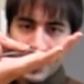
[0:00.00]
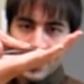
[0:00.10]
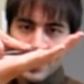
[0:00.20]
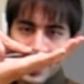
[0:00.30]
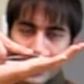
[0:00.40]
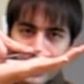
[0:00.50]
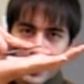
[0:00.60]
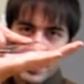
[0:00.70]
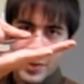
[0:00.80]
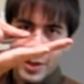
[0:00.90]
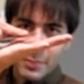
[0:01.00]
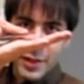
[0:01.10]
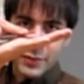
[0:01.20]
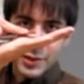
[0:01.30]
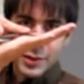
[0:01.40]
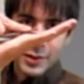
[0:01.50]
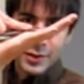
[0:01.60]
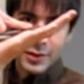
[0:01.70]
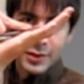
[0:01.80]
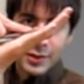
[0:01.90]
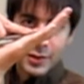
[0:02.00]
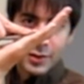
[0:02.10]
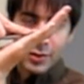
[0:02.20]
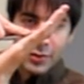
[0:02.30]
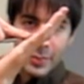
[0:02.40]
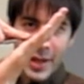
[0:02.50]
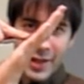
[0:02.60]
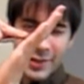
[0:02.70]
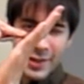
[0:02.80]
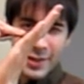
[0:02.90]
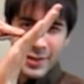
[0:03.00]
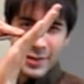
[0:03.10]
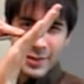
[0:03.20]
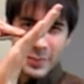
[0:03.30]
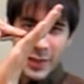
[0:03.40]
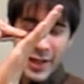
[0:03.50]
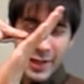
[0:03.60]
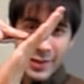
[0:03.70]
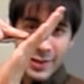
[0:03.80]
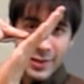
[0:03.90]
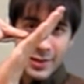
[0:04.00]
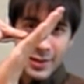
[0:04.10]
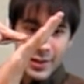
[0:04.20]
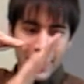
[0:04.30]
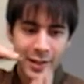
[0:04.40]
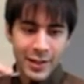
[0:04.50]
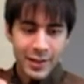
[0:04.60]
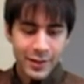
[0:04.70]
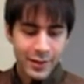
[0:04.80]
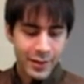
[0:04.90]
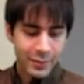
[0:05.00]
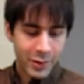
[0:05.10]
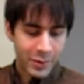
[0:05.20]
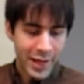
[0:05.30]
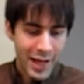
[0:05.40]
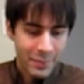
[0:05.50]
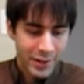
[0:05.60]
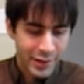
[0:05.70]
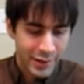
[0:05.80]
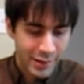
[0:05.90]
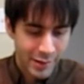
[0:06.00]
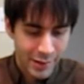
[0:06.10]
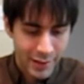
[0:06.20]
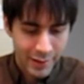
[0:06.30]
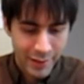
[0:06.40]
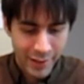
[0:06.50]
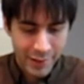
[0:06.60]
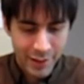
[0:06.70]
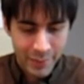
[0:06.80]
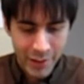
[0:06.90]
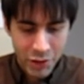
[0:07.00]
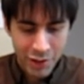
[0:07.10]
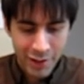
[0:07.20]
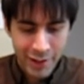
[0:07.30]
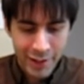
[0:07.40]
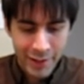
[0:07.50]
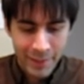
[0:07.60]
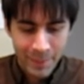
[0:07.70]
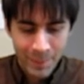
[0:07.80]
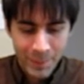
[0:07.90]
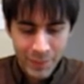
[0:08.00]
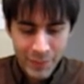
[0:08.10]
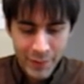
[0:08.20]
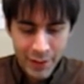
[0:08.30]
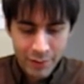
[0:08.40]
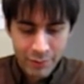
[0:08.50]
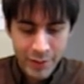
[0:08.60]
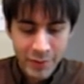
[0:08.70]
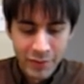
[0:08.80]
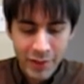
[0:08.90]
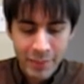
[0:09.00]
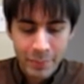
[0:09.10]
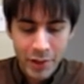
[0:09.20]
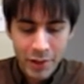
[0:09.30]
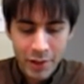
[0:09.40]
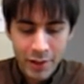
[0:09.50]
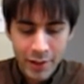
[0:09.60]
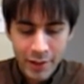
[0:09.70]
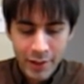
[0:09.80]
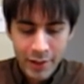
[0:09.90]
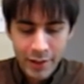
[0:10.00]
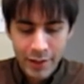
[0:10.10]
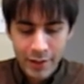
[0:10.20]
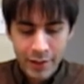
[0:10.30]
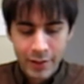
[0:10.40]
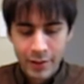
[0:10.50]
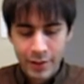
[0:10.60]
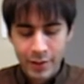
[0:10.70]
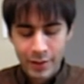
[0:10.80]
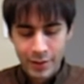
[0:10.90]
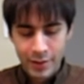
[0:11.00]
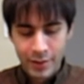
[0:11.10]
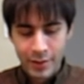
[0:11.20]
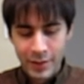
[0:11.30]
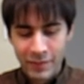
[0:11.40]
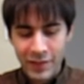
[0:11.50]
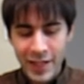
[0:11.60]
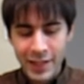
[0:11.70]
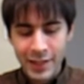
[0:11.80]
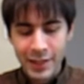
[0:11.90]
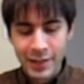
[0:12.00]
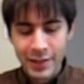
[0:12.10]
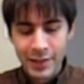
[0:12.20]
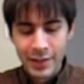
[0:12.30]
too much of a bevel on the backside by accident, then what will happen is that the next time I try removing the burr and flattening it,